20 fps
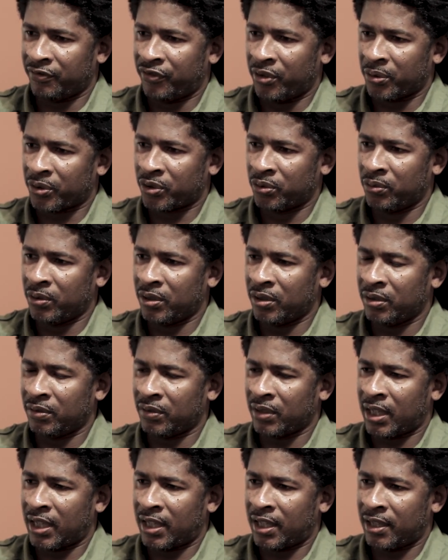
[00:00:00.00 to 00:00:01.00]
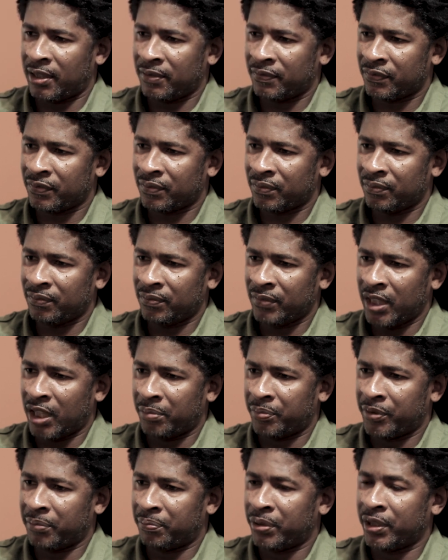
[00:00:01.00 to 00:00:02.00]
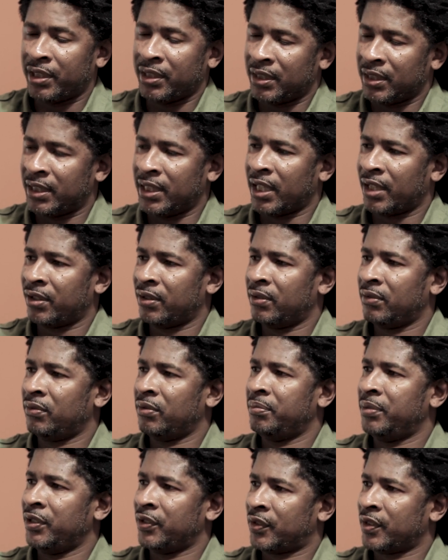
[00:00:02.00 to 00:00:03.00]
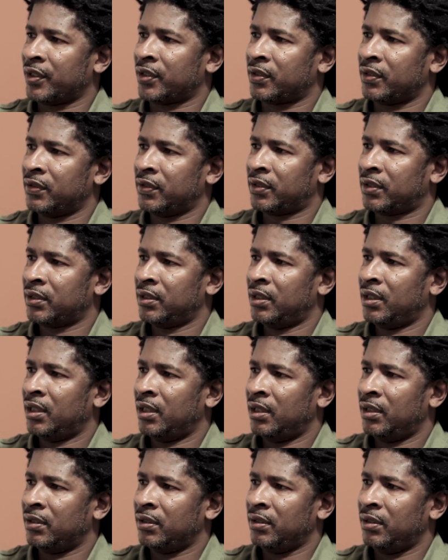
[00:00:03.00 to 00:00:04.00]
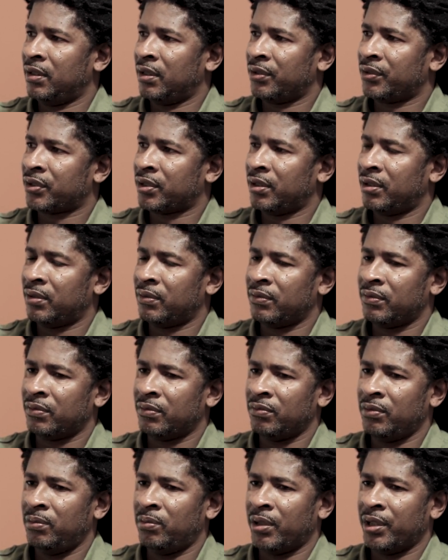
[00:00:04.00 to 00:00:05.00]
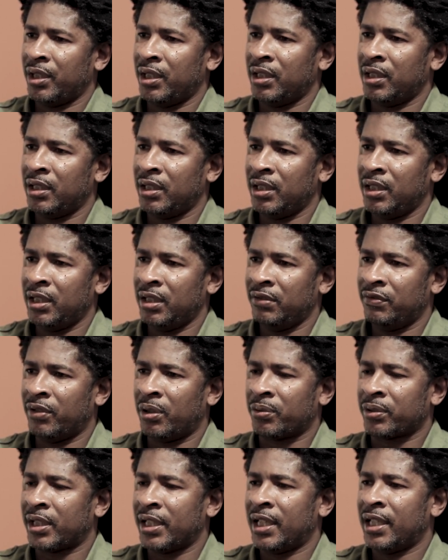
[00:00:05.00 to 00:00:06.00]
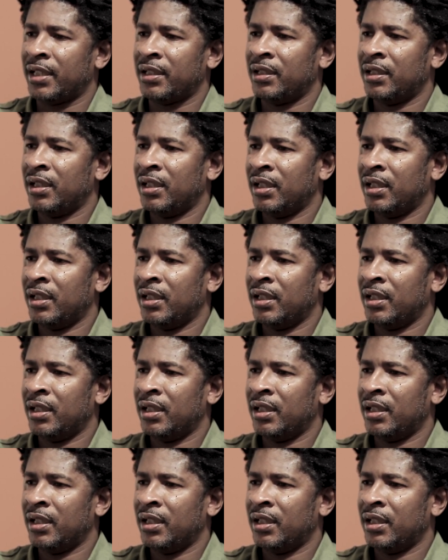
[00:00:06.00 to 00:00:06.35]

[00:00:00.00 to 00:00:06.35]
folks who are helping to put it together will be sisters, you know. So we want to invoke that